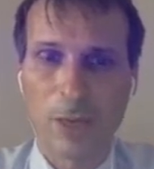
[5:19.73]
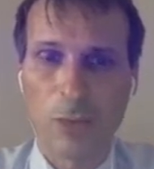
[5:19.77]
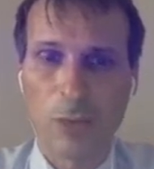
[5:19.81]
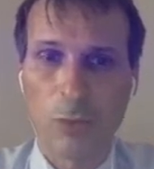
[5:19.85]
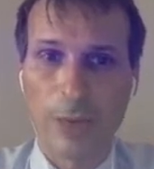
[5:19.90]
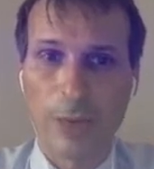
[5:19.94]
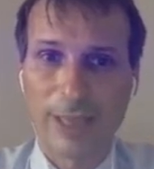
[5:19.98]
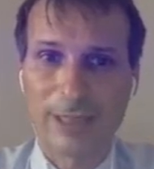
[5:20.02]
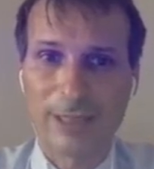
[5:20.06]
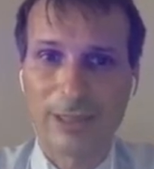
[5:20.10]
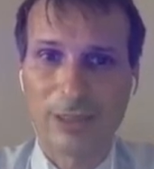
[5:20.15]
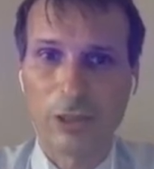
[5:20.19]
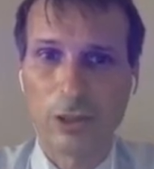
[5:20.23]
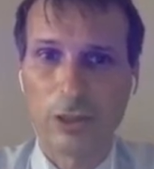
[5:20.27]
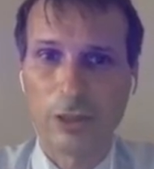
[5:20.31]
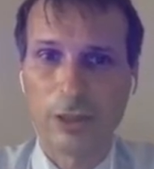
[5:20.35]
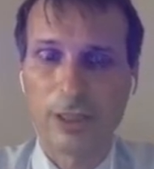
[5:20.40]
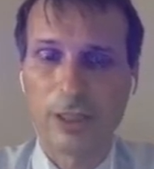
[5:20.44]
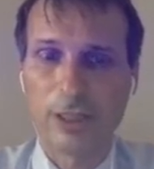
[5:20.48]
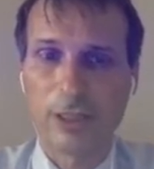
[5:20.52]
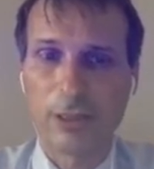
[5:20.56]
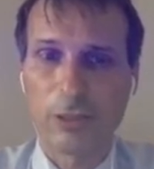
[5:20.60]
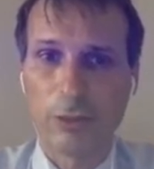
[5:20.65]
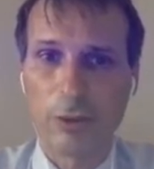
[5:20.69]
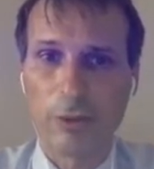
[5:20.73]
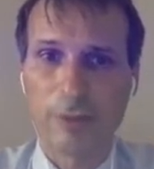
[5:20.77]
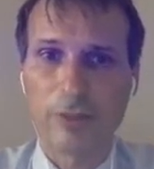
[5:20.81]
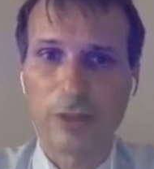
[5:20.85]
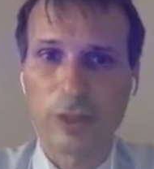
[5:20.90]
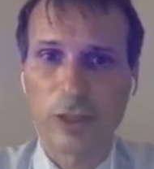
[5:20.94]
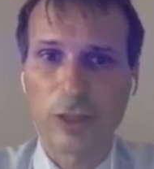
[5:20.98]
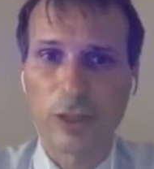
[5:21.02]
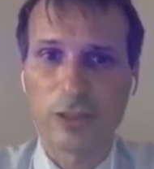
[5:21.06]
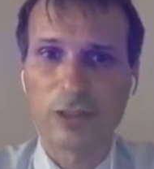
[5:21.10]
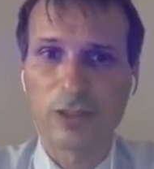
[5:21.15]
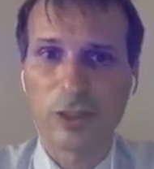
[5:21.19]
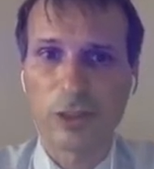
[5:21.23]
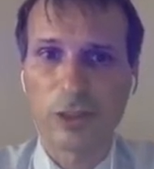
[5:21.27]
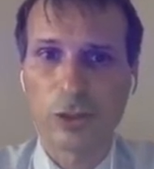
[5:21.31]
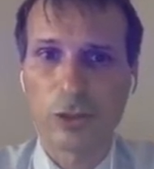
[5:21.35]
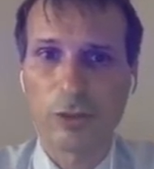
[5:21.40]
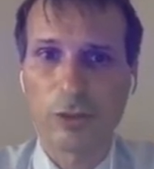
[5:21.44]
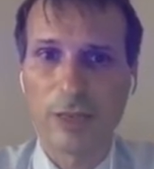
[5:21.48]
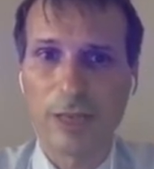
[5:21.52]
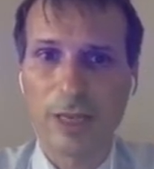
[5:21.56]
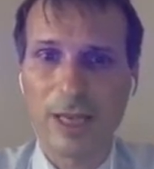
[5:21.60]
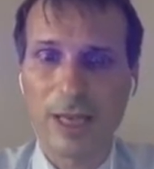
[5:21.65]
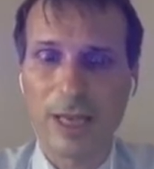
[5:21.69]
We excluded revision
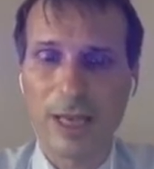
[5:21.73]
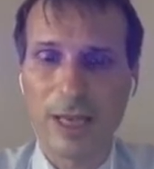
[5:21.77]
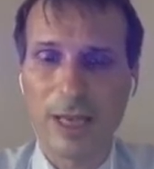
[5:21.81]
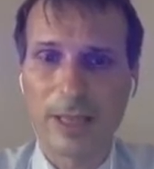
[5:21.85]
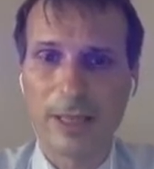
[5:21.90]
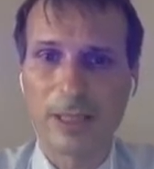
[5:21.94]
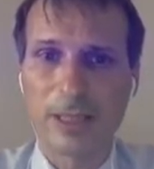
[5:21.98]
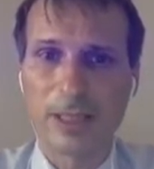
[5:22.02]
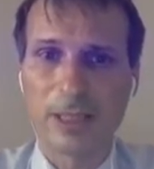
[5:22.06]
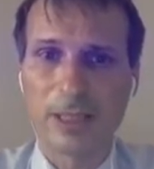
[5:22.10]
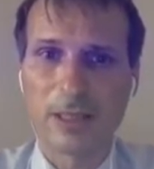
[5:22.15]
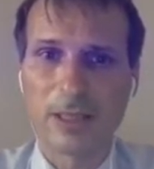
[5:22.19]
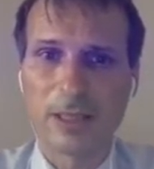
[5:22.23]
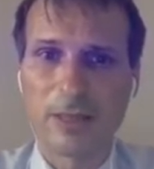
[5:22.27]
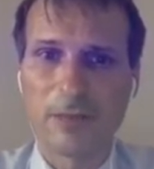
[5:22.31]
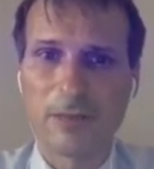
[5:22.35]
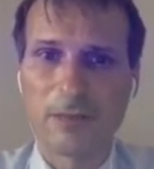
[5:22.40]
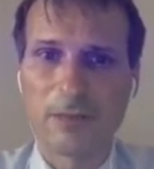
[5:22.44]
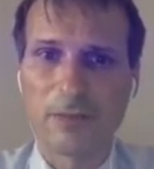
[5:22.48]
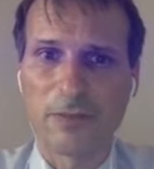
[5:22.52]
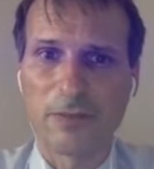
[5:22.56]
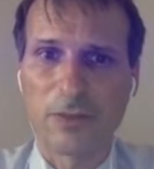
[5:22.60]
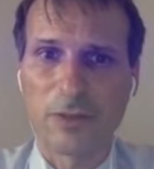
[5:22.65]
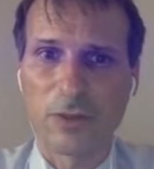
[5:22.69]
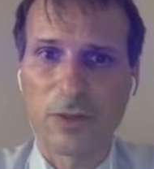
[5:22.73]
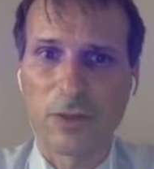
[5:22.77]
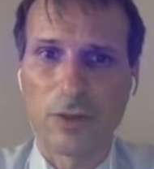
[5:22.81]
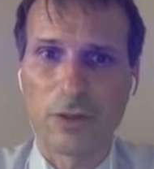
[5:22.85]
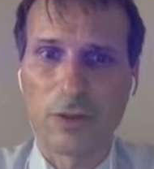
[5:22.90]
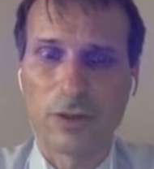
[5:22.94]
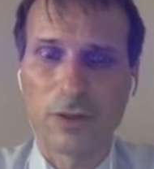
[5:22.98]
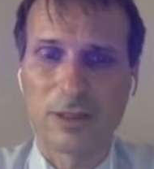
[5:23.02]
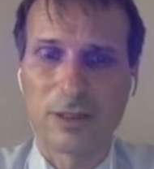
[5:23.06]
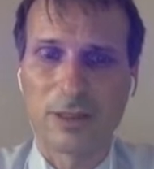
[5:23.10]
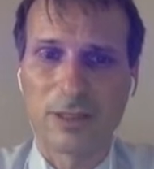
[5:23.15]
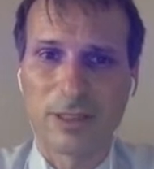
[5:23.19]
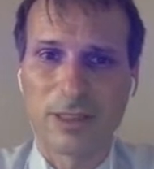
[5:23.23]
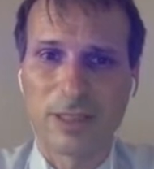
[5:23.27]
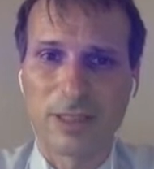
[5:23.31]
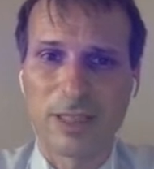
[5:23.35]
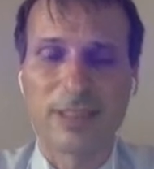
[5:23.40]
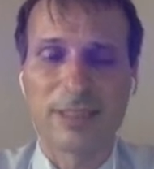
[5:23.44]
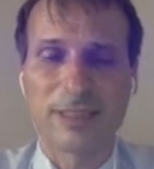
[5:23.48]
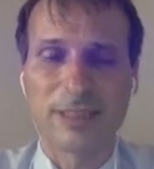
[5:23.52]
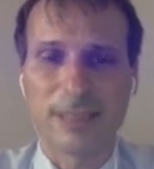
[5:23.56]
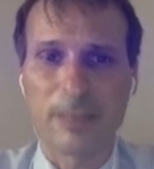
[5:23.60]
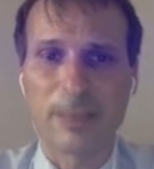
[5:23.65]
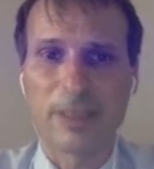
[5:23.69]
surgery and if the
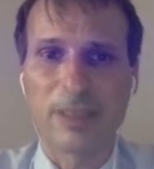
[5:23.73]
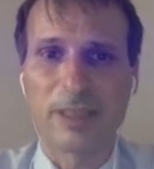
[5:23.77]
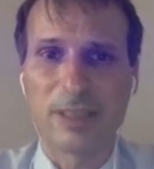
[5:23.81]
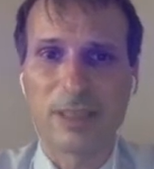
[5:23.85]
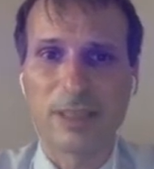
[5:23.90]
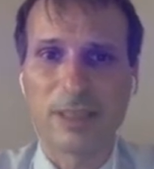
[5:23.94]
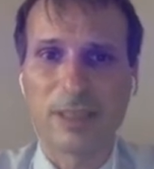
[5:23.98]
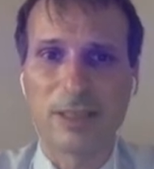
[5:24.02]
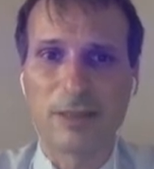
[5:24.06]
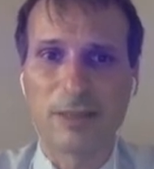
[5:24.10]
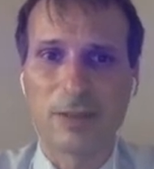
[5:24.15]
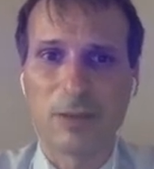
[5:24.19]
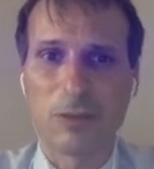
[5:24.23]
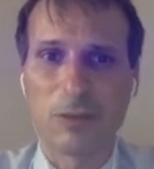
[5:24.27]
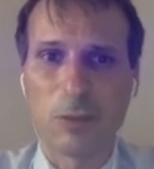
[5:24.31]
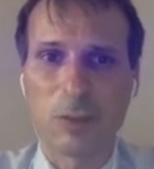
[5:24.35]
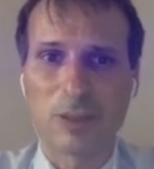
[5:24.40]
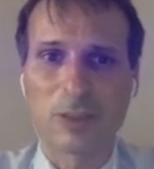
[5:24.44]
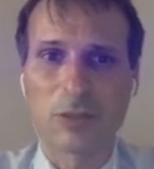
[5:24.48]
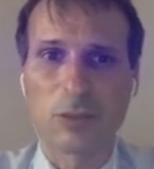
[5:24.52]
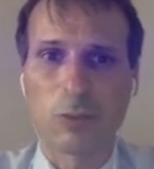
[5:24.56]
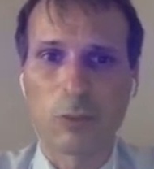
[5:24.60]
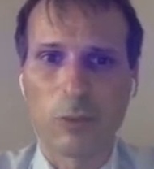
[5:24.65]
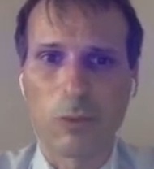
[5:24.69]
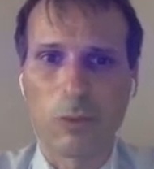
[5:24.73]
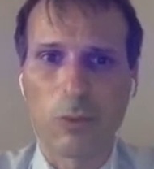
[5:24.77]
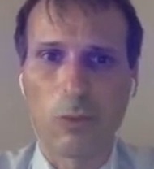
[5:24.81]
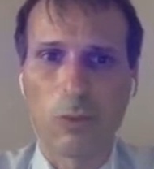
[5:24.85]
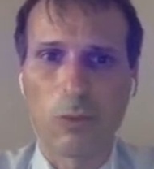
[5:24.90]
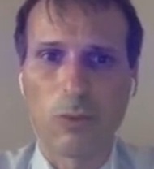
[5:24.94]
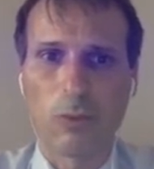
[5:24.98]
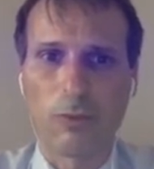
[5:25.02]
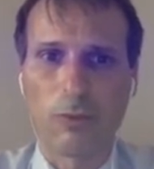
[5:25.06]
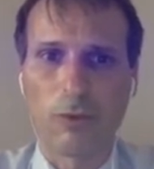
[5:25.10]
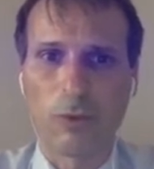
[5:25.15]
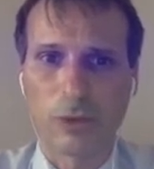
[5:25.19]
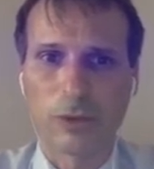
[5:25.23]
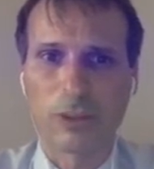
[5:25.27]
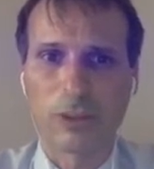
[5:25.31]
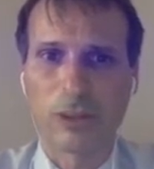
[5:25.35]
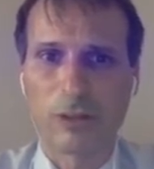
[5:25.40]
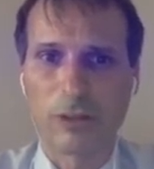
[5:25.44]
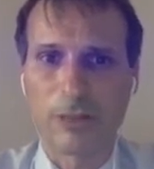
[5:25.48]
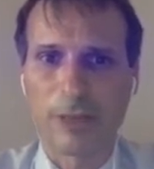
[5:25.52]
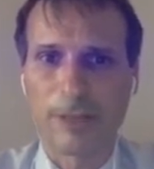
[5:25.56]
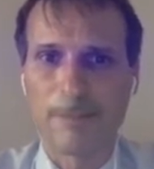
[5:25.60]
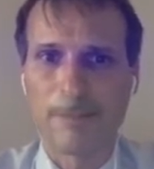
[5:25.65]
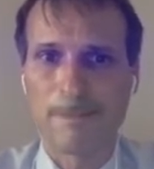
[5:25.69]
instability was
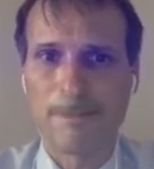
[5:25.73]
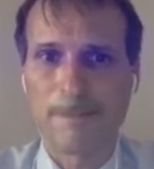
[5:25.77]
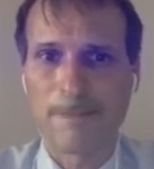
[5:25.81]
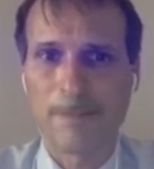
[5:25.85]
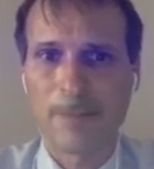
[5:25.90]
voluntary.